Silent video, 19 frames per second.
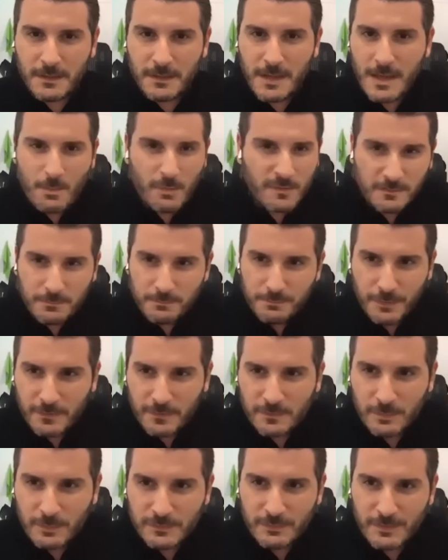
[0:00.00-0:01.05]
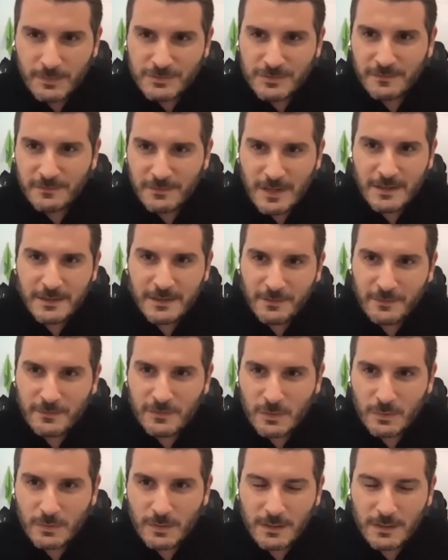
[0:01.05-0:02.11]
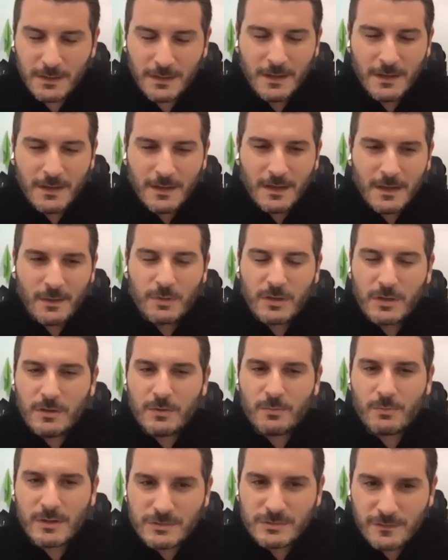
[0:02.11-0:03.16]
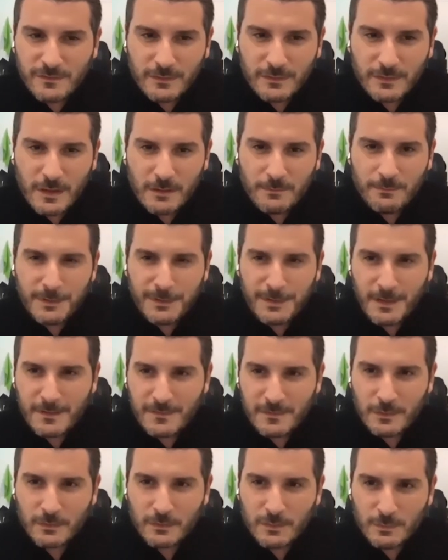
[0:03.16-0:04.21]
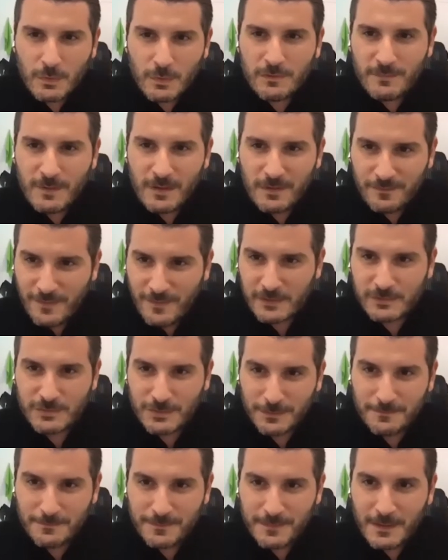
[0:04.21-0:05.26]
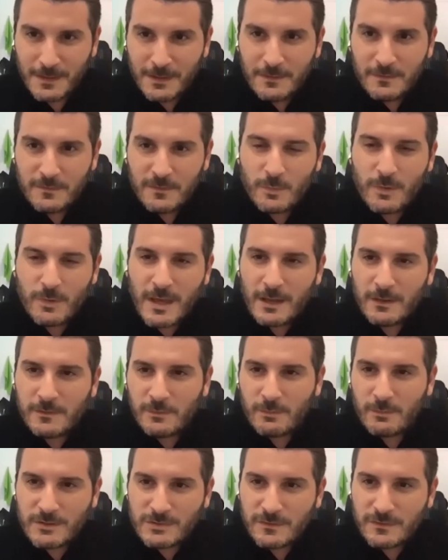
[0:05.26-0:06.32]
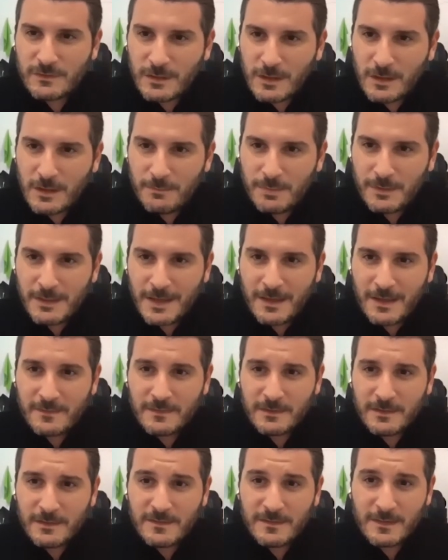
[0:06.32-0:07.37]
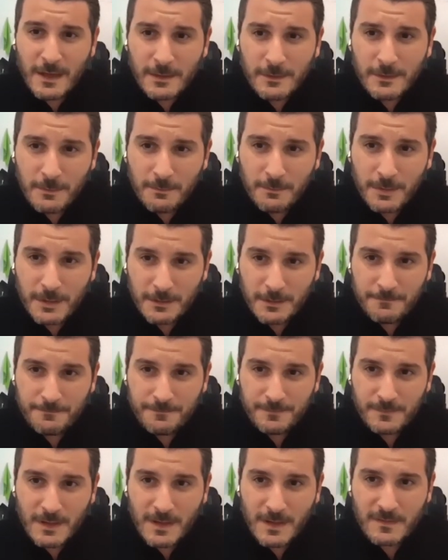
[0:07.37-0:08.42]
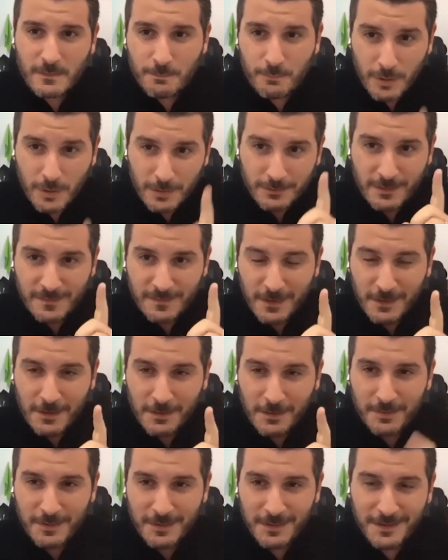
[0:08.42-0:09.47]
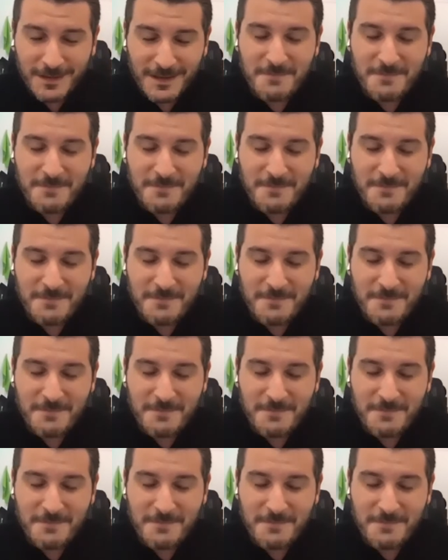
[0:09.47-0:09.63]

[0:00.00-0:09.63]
It wasn't possible to register that here in the UAE, and we couldn't register the company as an automotive manufacturer. So we had to register the company as a design company, as a product design company.